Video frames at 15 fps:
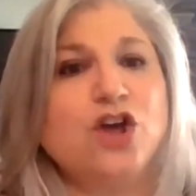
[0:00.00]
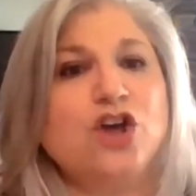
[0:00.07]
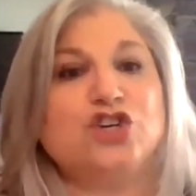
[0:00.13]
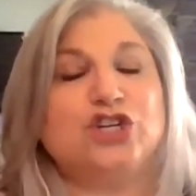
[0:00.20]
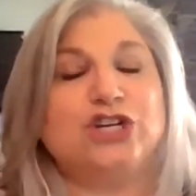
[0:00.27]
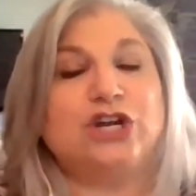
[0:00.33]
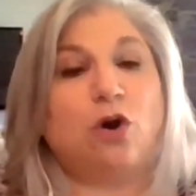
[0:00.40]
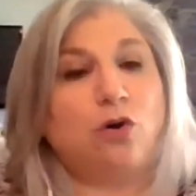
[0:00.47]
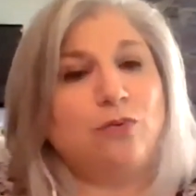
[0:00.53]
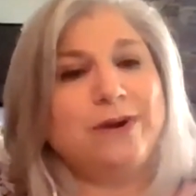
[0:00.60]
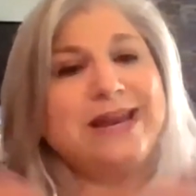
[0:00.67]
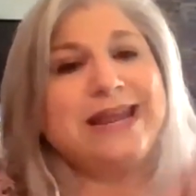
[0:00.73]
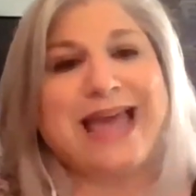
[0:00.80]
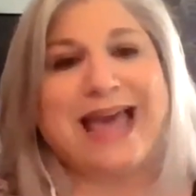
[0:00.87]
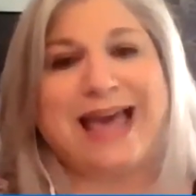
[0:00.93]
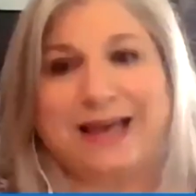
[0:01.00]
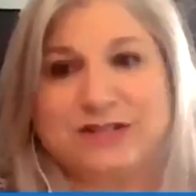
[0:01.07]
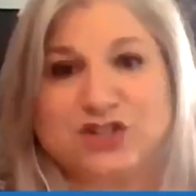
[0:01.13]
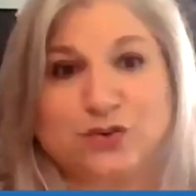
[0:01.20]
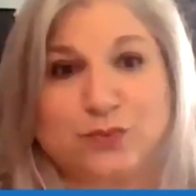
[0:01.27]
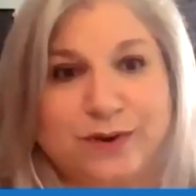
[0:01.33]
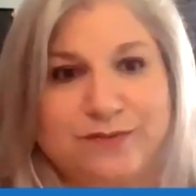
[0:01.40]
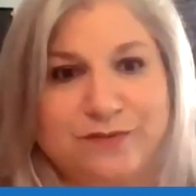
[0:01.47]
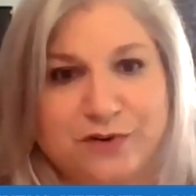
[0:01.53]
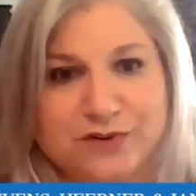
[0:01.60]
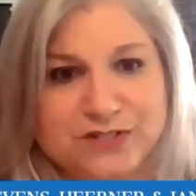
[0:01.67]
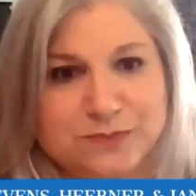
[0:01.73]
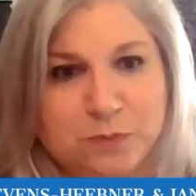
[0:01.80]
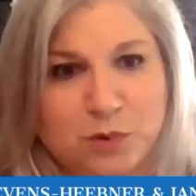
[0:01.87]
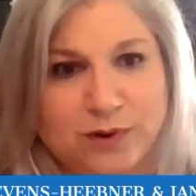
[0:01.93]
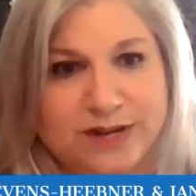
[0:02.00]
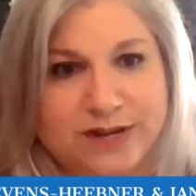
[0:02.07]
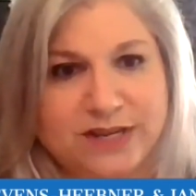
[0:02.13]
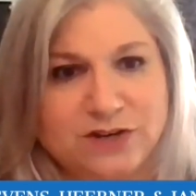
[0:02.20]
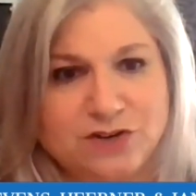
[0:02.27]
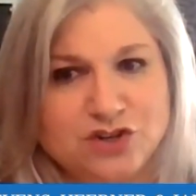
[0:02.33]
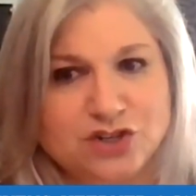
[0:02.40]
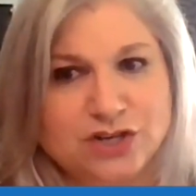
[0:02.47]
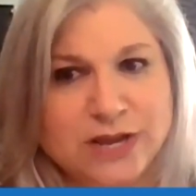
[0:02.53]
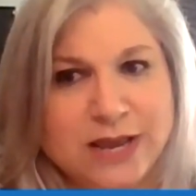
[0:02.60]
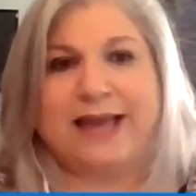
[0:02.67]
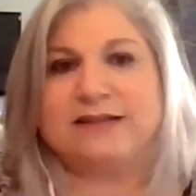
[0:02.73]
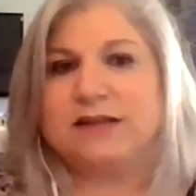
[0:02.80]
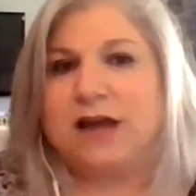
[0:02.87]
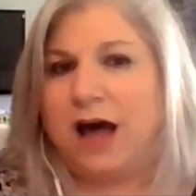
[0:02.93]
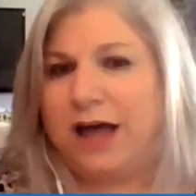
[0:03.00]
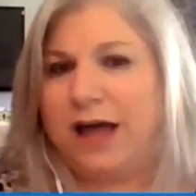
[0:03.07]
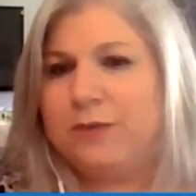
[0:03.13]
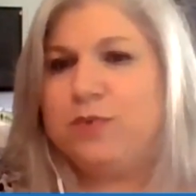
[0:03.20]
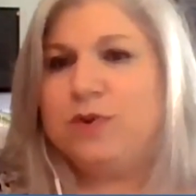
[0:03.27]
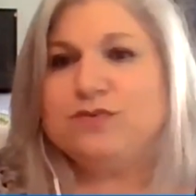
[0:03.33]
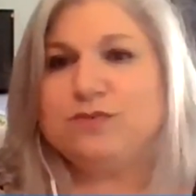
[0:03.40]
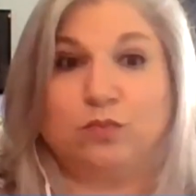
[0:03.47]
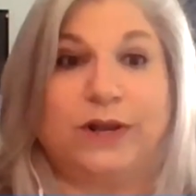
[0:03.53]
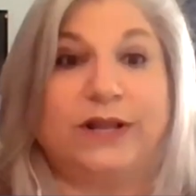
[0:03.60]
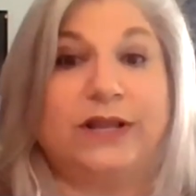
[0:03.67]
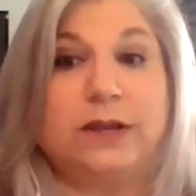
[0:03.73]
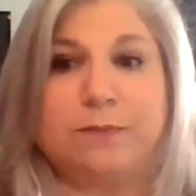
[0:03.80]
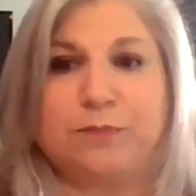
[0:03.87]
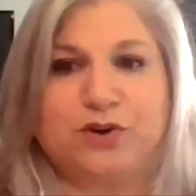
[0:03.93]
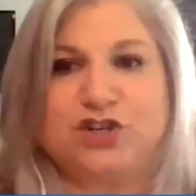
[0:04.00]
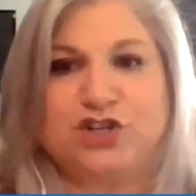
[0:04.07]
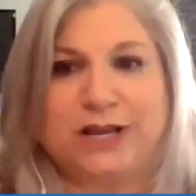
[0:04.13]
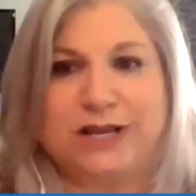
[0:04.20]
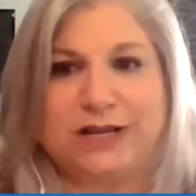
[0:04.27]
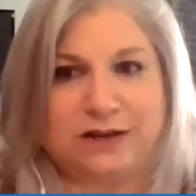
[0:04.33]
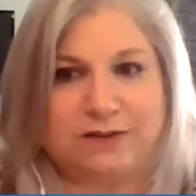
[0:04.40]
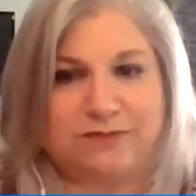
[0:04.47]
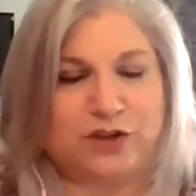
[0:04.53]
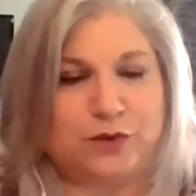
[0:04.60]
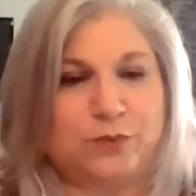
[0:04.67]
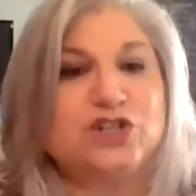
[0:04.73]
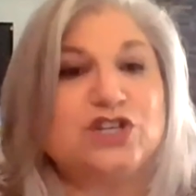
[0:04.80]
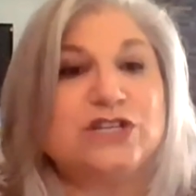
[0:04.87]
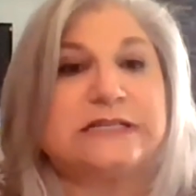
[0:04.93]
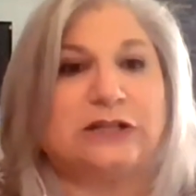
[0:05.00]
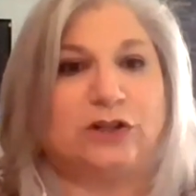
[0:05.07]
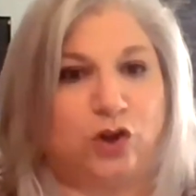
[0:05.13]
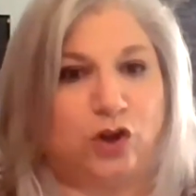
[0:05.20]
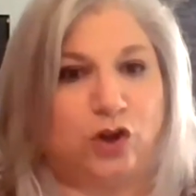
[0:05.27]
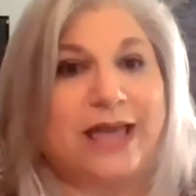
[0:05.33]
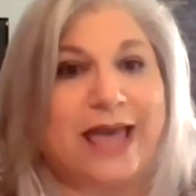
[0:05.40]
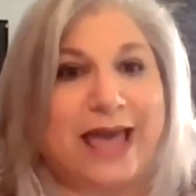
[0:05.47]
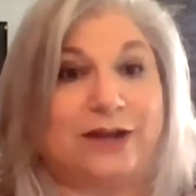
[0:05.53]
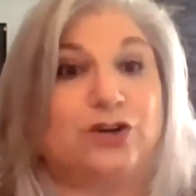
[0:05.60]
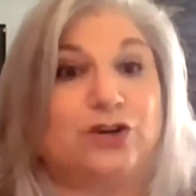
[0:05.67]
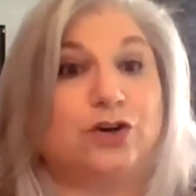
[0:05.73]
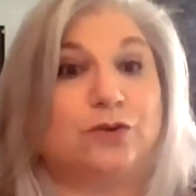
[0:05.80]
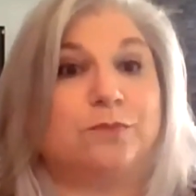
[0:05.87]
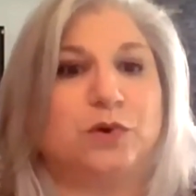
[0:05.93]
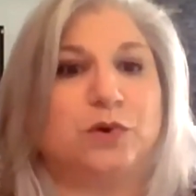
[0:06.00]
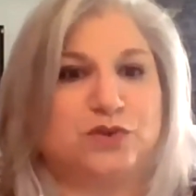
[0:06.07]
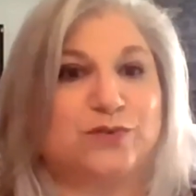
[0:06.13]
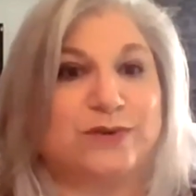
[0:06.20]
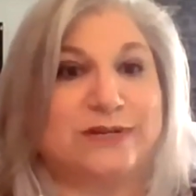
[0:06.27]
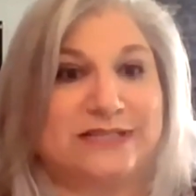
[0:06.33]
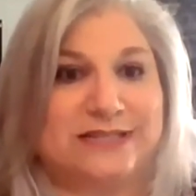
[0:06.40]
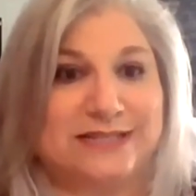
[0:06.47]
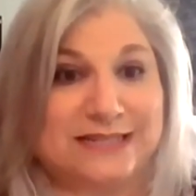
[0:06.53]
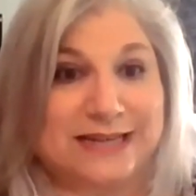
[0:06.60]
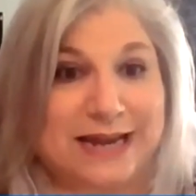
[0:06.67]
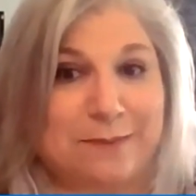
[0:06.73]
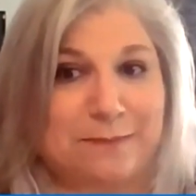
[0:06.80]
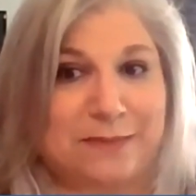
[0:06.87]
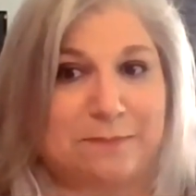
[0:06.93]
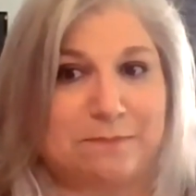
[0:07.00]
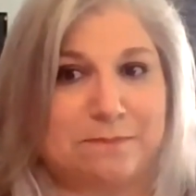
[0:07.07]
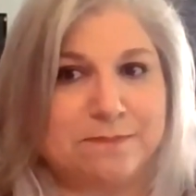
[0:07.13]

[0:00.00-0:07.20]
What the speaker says: She already has a reverse mortgage, and I would really appreciate it if you would just look at her most recent statement.